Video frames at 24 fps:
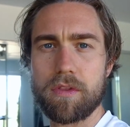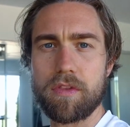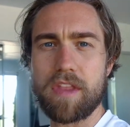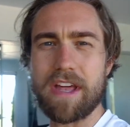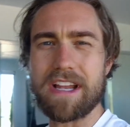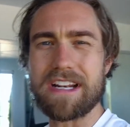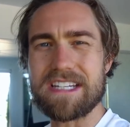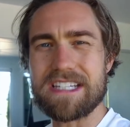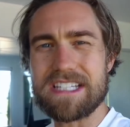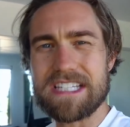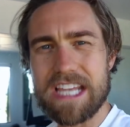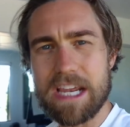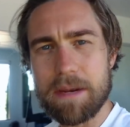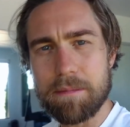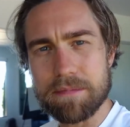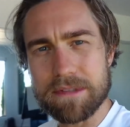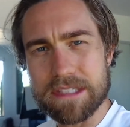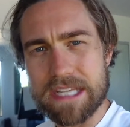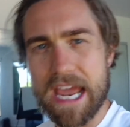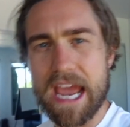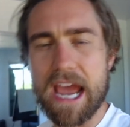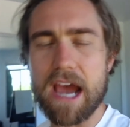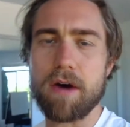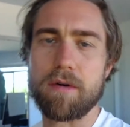that
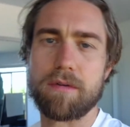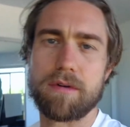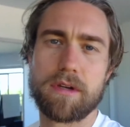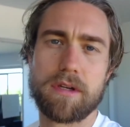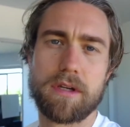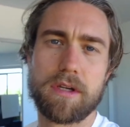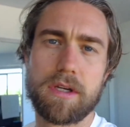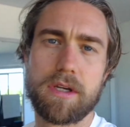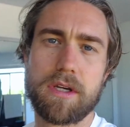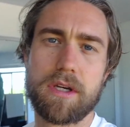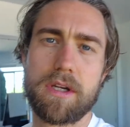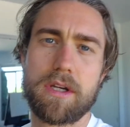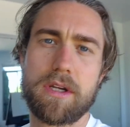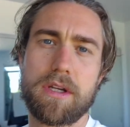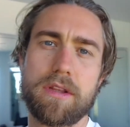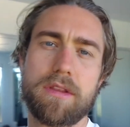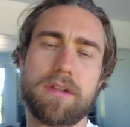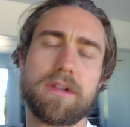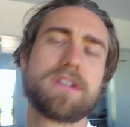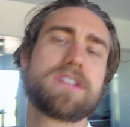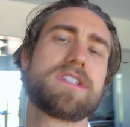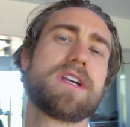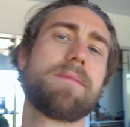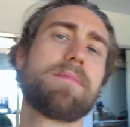deep down,
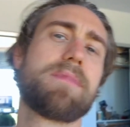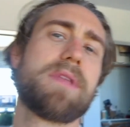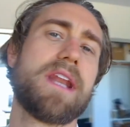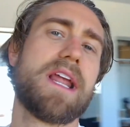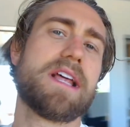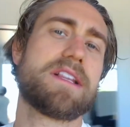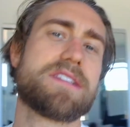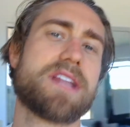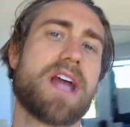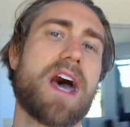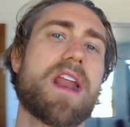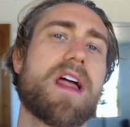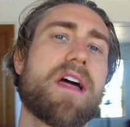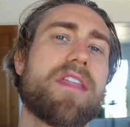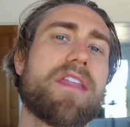there's something that's not